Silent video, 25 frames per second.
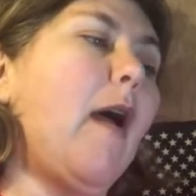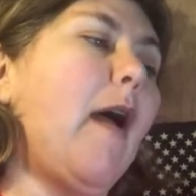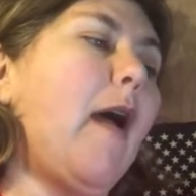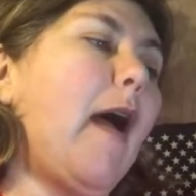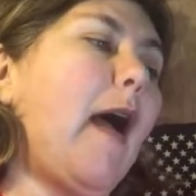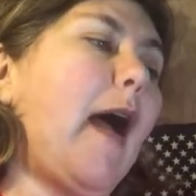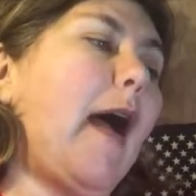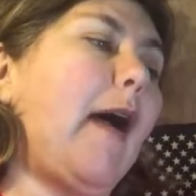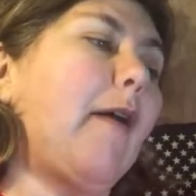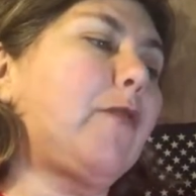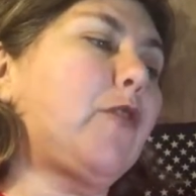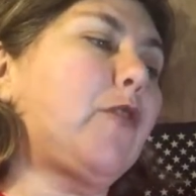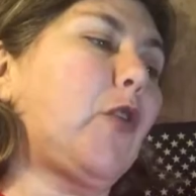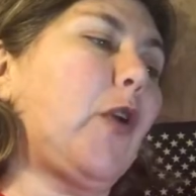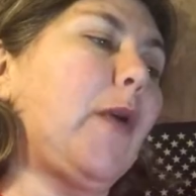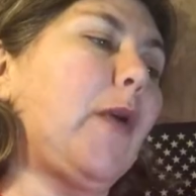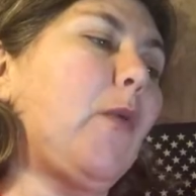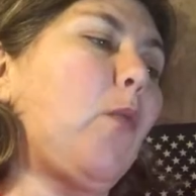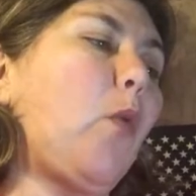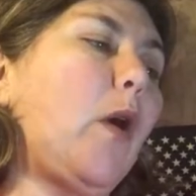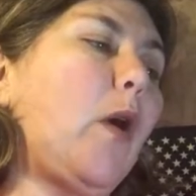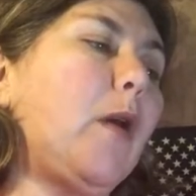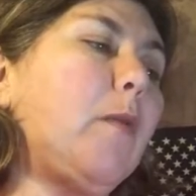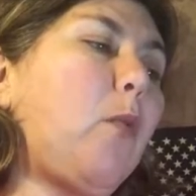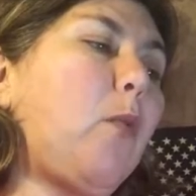after a
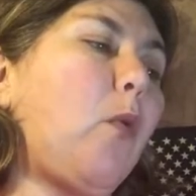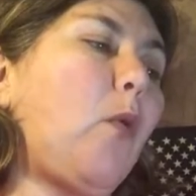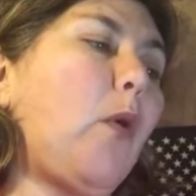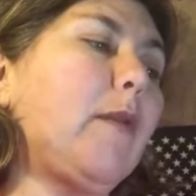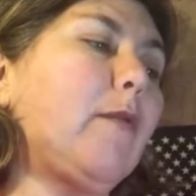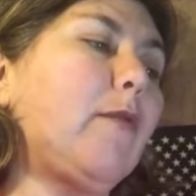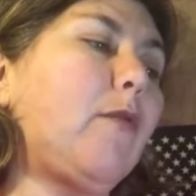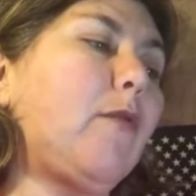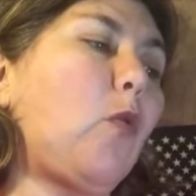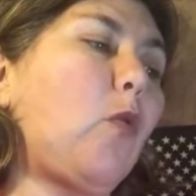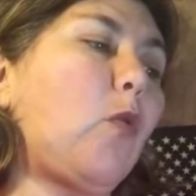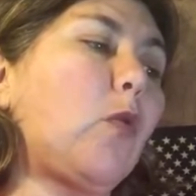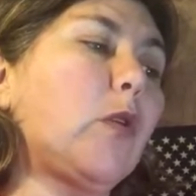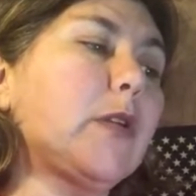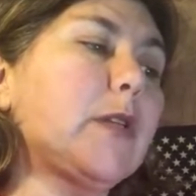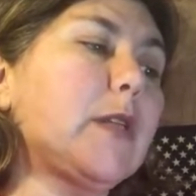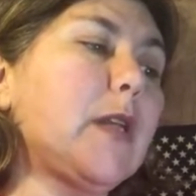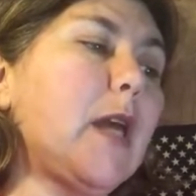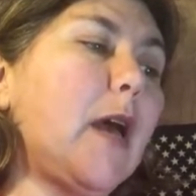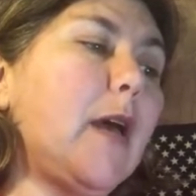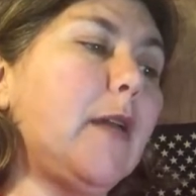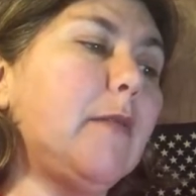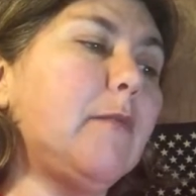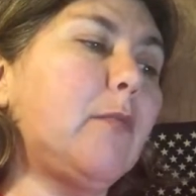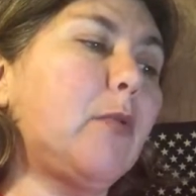
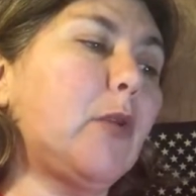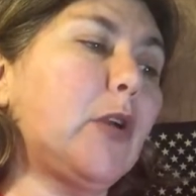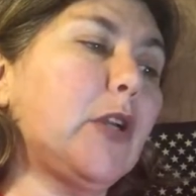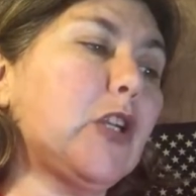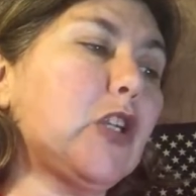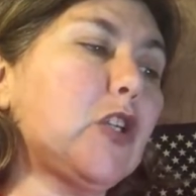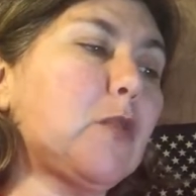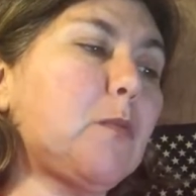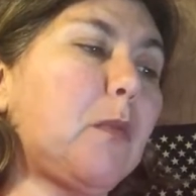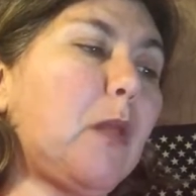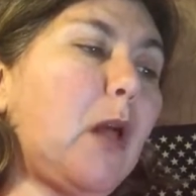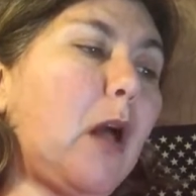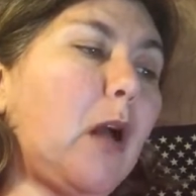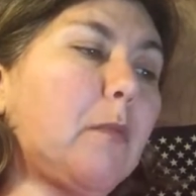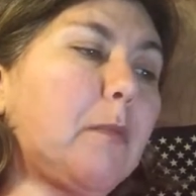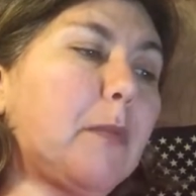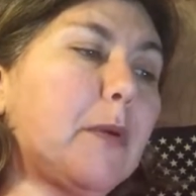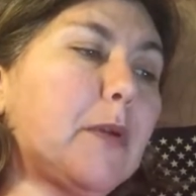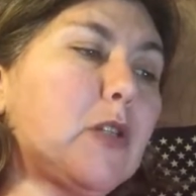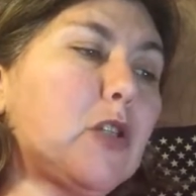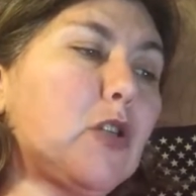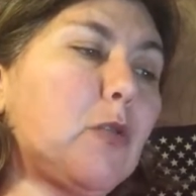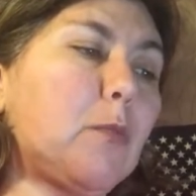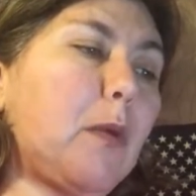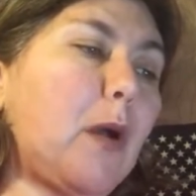1.4-ton British
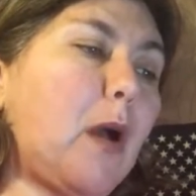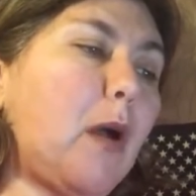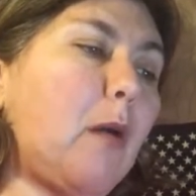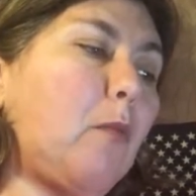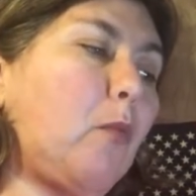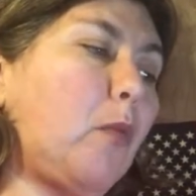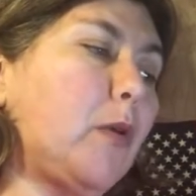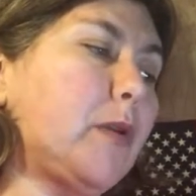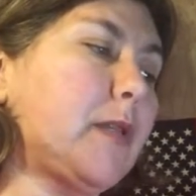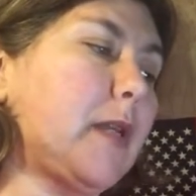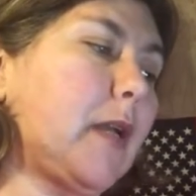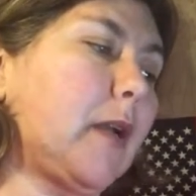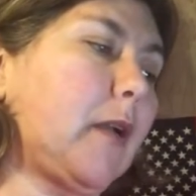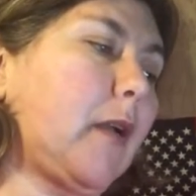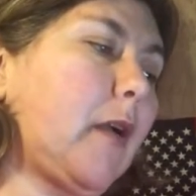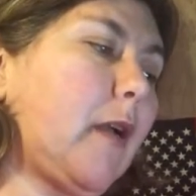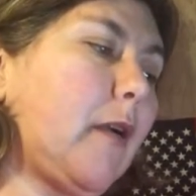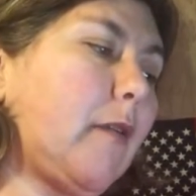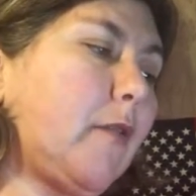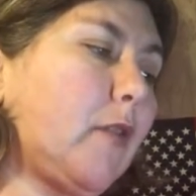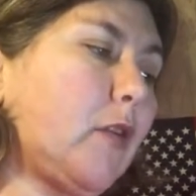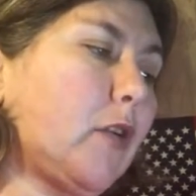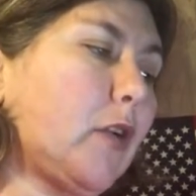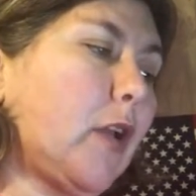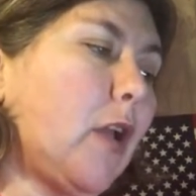blockbuster bomb was
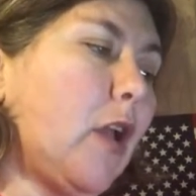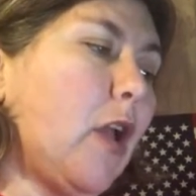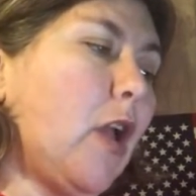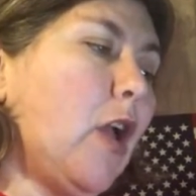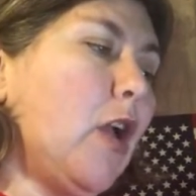uncovered.